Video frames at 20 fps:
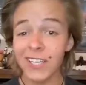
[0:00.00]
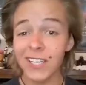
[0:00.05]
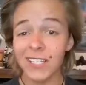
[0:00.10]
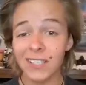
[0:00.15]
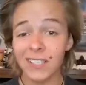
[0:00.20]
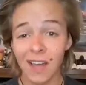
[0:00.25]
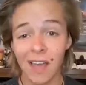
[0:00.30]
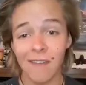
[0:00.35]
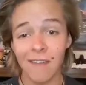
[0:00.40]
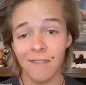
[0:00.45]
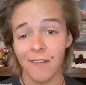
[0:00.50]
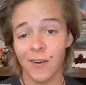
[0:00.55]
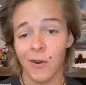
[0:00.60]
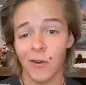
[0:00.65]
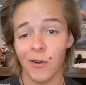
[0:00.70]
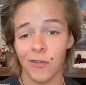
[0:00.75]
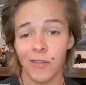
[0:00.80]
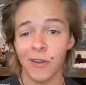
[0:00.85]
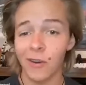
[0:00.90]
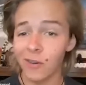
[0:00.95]
does life
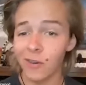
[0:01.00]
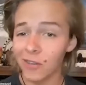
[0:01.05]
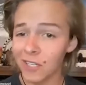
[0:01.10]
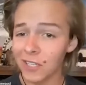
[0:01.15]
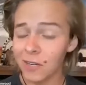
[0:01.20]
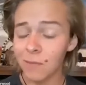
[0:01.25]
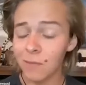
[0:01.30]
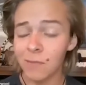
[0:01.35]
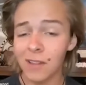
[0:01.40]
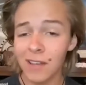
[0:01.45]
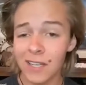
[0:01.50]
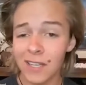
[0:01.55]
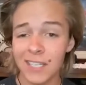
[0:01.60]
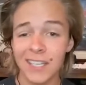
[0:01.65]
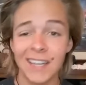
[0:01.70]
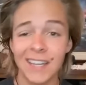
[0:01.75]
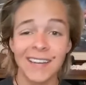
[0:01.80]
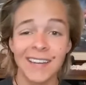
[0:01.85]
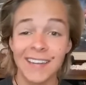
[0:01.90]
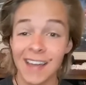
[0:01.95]
on Earth in all its
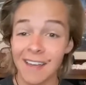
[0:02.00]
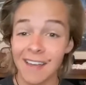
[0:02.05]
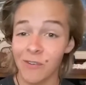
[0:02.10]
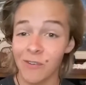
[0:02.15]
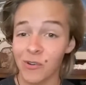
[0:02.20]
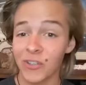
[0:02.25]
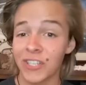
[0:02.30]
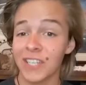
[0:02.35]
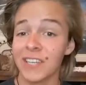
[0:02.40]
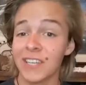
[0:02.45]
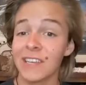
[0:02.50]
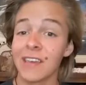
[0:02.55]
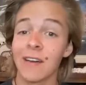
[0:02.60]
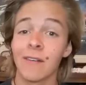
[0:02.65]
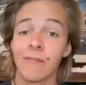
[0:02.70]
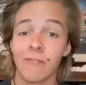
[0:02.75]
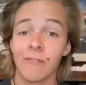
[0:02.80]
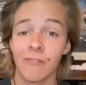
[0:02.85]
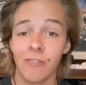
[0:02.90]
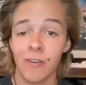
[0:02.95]
complexity and diversity
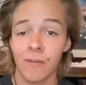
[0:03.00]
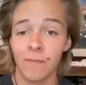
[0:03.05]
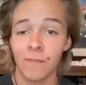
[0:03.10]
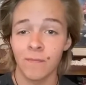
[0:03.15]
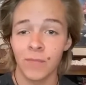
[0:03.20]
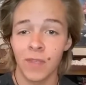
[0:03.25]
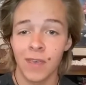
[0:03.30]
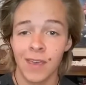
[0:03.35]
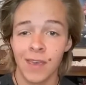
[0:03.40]
come from?